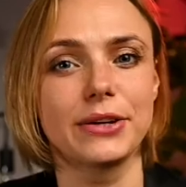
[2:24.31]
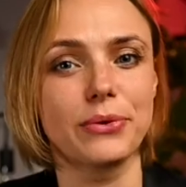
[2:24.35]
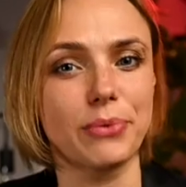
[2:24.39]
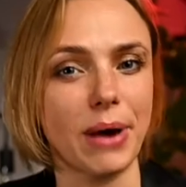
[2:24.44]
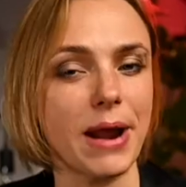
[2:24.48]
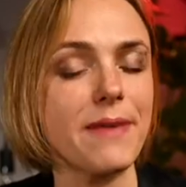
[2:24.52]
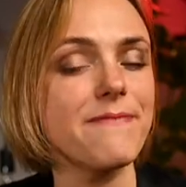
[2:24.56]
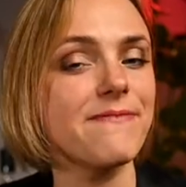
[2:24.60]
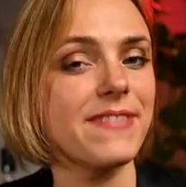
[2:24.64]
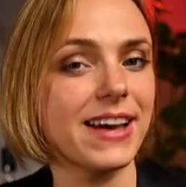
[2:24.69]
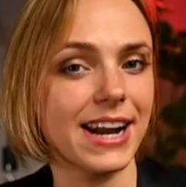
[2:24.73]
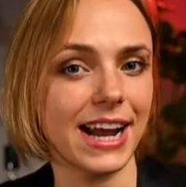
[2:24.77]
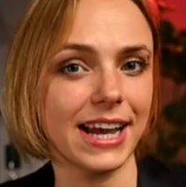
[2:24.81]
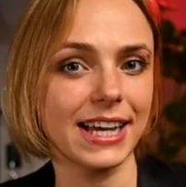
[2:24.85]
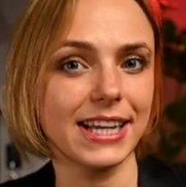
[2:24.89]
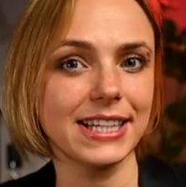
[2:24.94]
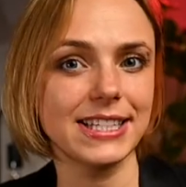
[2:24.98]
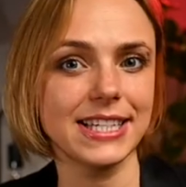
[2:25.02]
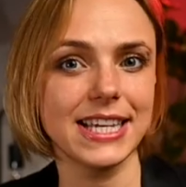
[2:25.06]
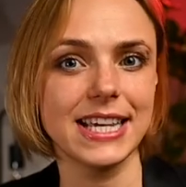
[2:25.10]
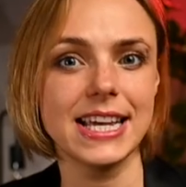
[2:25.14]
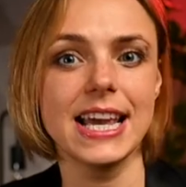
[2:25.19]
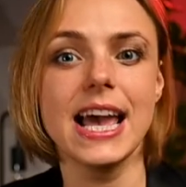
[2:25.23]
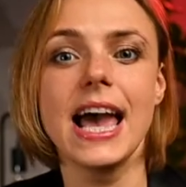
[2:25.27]
grape
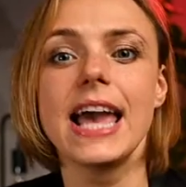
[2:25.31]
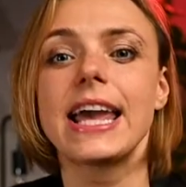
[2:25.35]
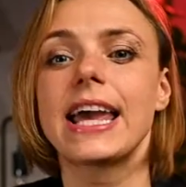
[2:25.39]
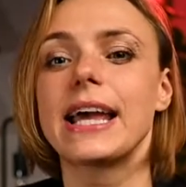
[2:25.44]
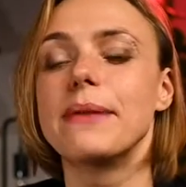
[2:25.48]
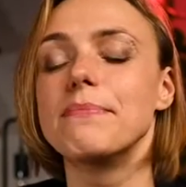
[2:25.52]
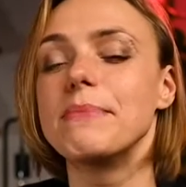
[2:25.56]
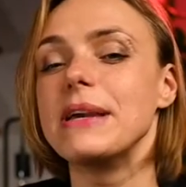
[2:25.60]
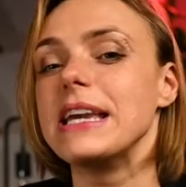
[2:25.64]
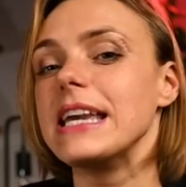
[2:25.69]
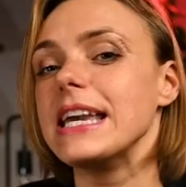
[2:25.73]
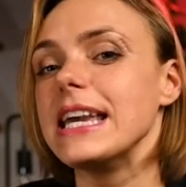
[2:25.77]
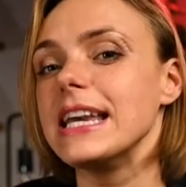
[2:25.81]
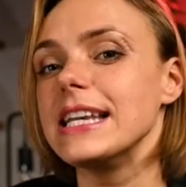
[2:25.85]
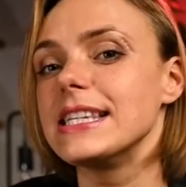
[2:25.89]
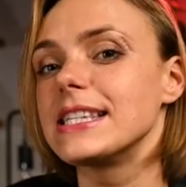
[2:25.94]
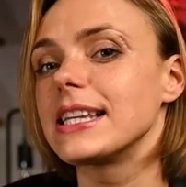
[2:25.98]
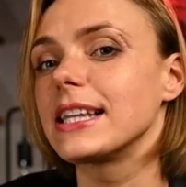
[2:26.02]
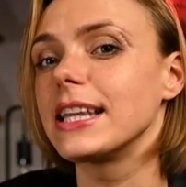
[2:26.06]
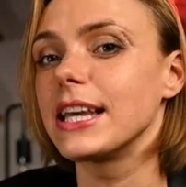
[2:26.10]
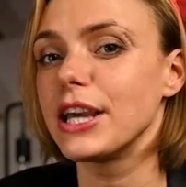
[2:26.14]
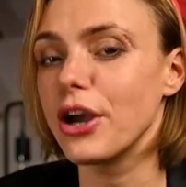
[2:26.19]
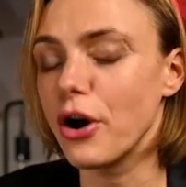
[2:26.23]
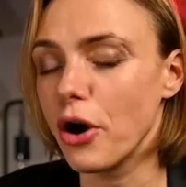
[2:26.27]
variety can be
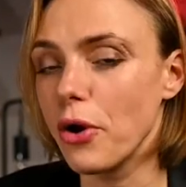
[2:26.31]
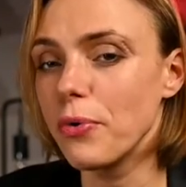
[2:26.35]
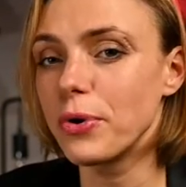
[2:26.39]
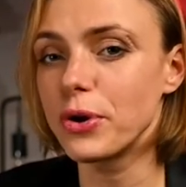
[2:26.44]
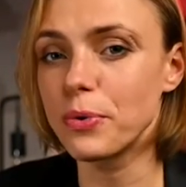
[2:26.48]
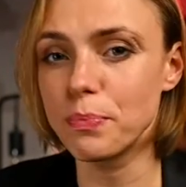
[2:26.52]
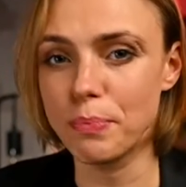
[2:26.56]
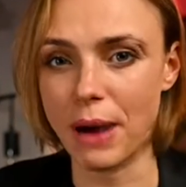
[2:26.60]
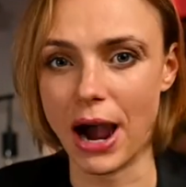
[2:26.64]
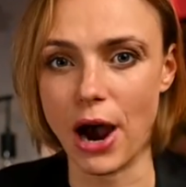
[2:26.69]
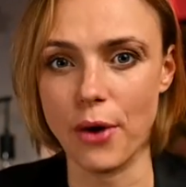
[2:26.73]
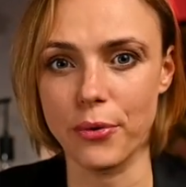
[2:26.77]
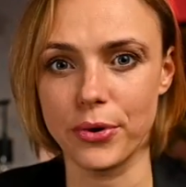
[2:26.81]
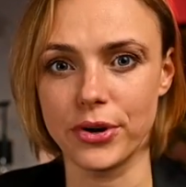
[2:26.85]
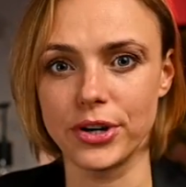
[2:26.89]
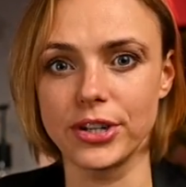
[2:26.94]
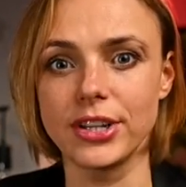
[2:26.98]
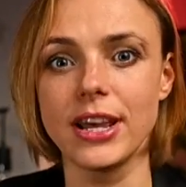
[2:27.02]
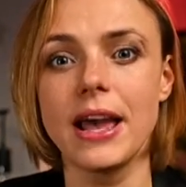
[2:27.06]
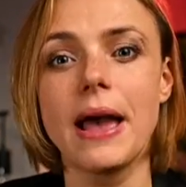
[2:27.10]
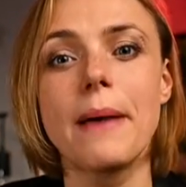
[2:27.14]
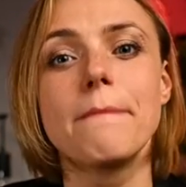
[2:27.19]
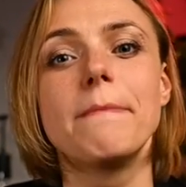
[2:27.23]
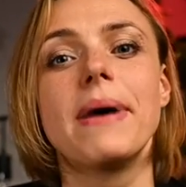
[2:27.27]
easily overpowered
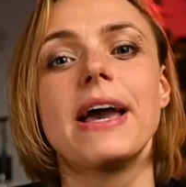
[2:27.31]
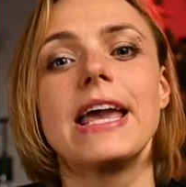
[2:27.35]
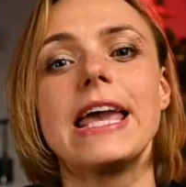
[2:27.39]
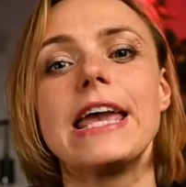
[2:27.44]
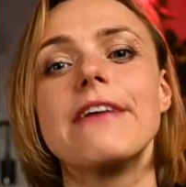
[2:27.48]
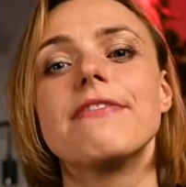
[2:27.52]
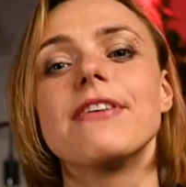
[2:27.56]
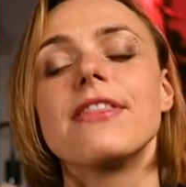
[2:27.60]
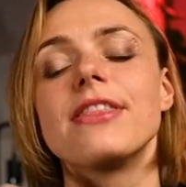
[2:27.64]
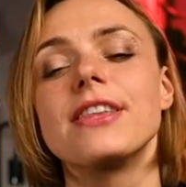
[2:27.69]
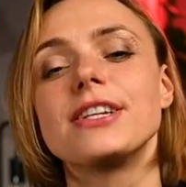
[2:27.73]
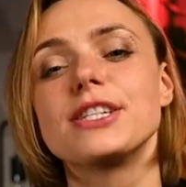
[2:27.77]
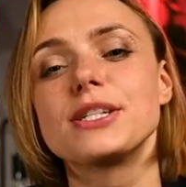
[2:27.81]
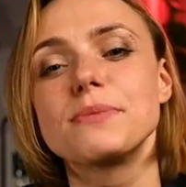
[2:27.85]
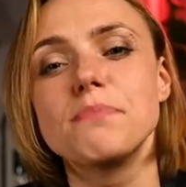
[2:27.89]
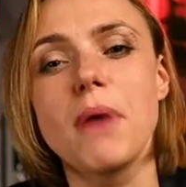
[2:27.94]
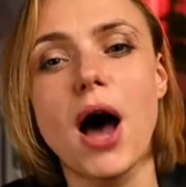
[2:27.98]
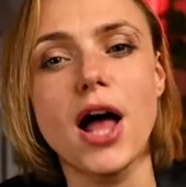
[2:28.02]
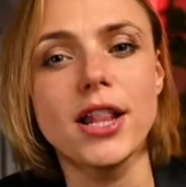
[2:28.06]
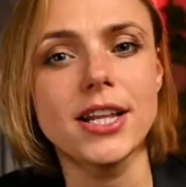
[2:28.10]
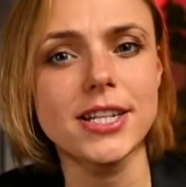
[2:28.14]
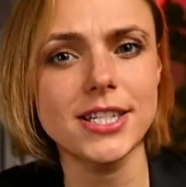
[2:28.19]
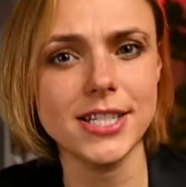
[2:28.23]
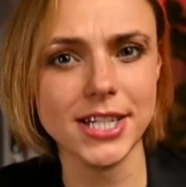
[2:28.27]
by even the
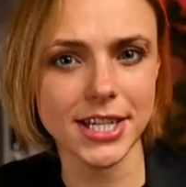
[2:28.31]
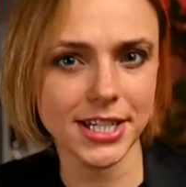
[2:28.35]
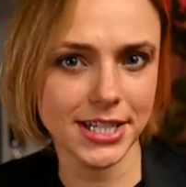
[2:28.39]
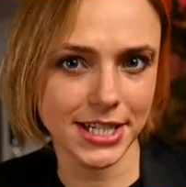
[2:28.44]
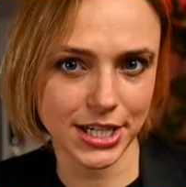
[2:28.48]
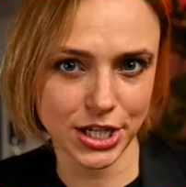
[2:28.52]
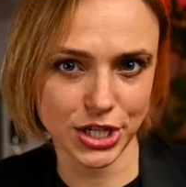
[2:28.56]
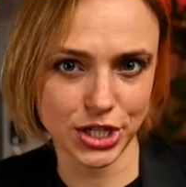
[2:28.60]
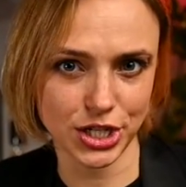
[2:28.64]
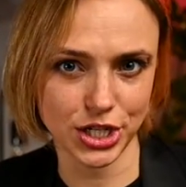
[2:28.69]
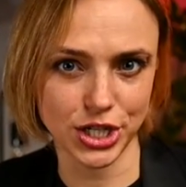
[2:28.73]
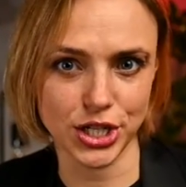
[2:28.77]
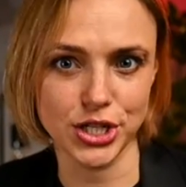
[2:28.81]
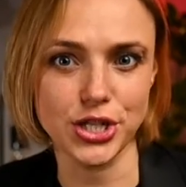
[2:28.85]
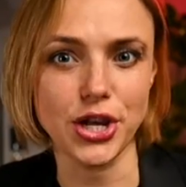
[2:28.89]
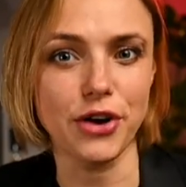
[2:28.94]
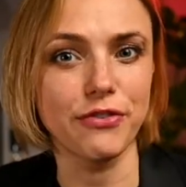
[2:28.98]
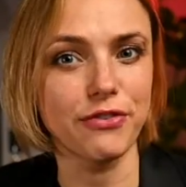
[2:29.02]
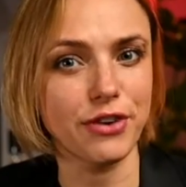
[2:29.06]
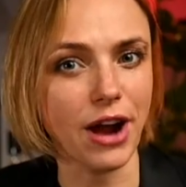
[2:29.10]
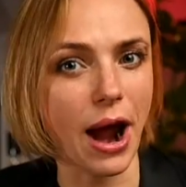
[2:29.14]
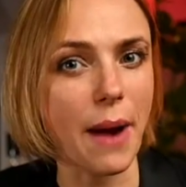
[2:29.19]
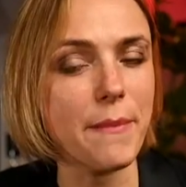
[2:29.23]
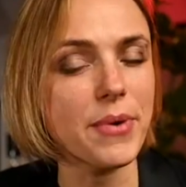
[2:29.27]
smallest additions
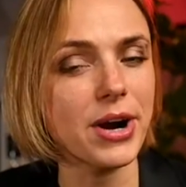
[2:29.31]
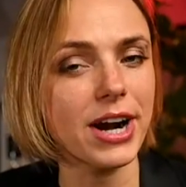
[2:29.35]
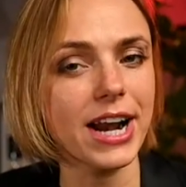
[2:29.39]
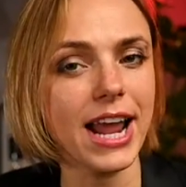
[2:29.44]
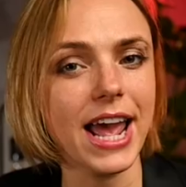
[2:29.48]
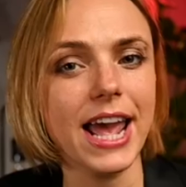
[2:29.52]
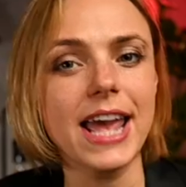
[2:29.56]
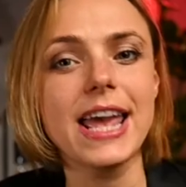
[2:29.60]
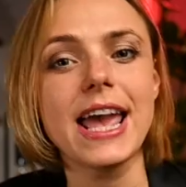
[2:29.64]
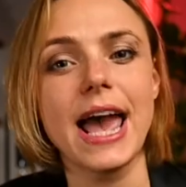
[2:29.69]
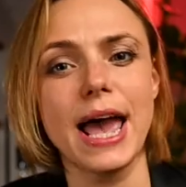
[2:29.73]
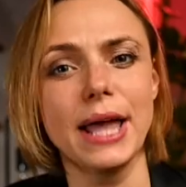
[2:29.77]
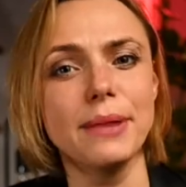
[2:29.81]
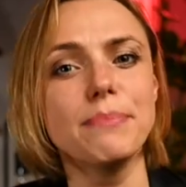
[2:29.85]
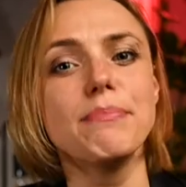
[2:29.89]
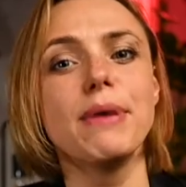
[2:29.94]
of Cabernet and